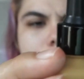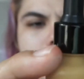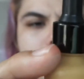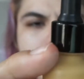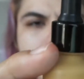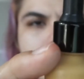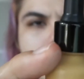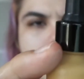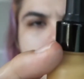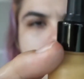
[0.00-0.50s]

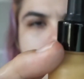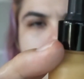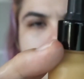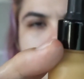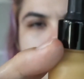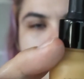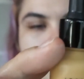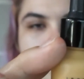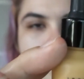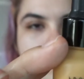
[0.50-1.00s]
Total
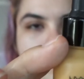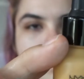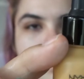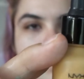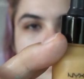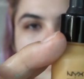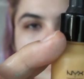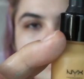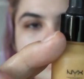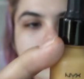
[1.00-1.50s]
Coverage, whatever it's
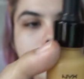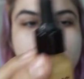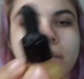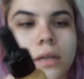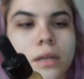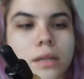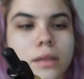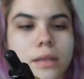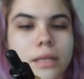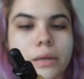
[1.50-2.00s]
called,
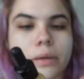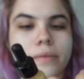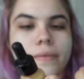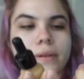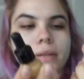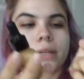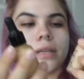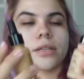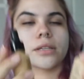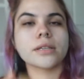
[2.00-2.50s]
liquid
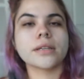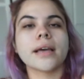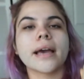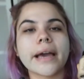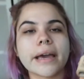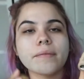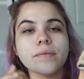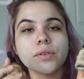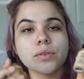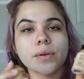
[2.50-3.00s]
foundation.
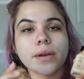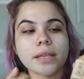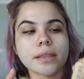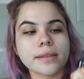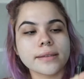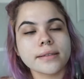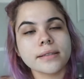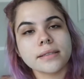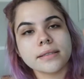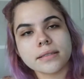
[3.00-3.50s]
I've tried
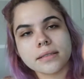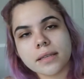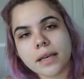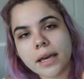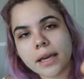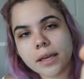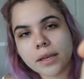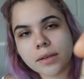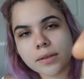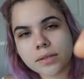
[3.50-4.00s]
this. I
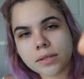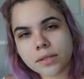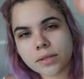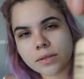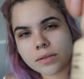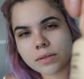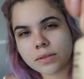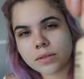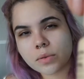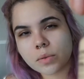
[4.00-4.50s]
used to
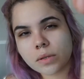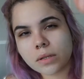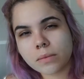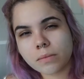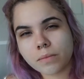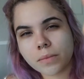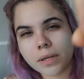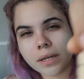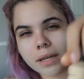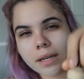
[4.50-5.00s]
use this one,
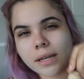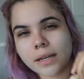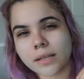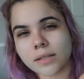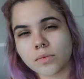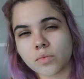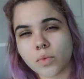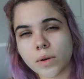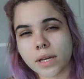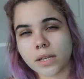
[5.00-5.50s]
but it
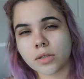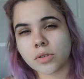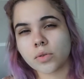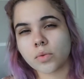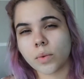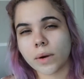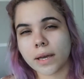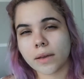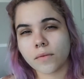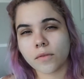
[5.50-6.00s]
is way too
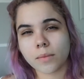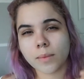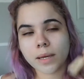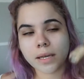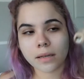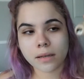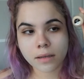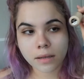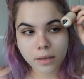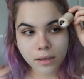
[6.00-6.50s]
white for
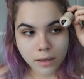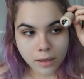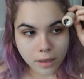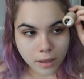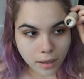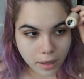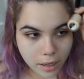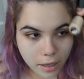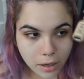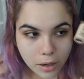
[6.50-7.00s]
me.
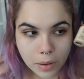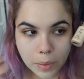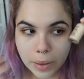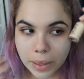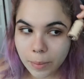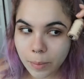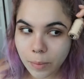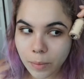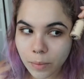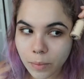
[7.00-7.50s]
I know
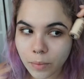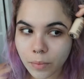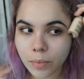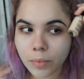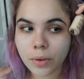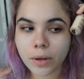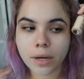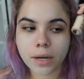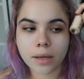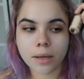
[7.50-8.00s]
I'm
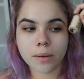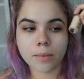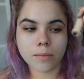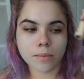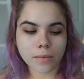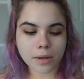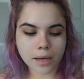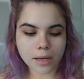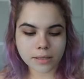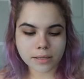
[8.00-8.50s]
pretty
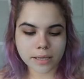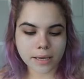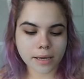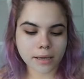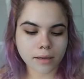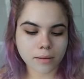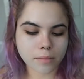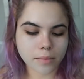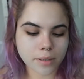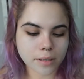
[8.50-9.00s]
not
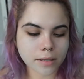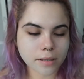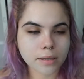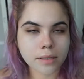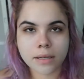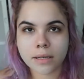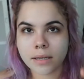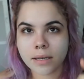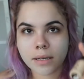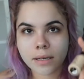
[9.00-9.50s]
tan, but
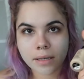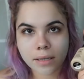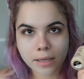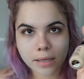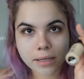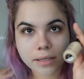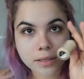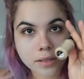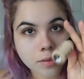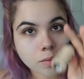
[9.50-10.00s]

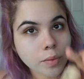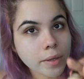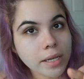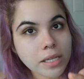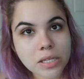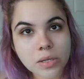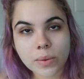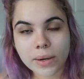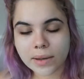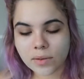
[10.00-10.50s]
this is way
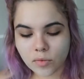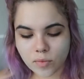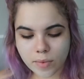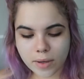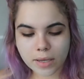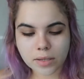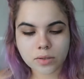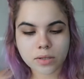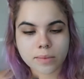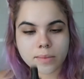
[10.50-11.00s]
too white for
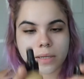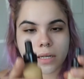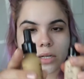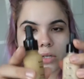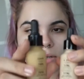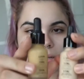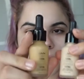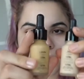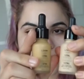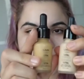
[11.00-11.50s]
me, so I'm gonna
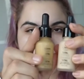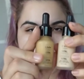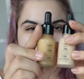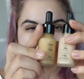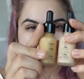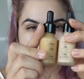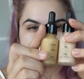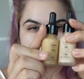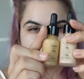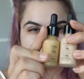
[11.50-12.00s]
try and go
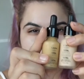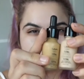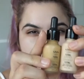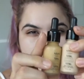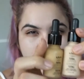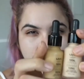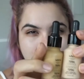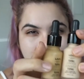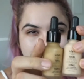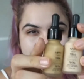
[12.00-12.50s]
through
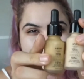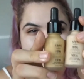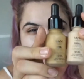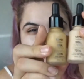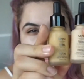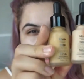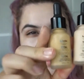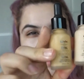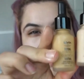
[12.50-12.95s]
with mixing